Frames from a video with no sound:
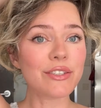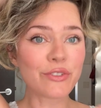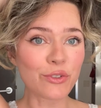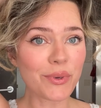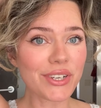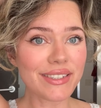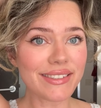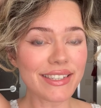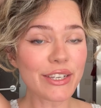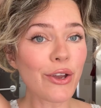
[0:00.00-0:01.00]
Super
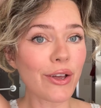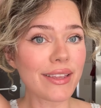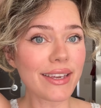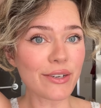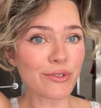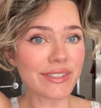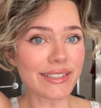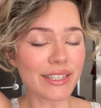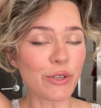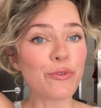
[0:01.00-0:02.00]
easy curly hair
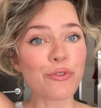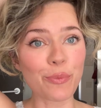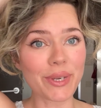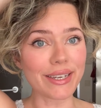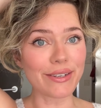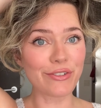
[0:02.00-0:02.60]
routine for beginners.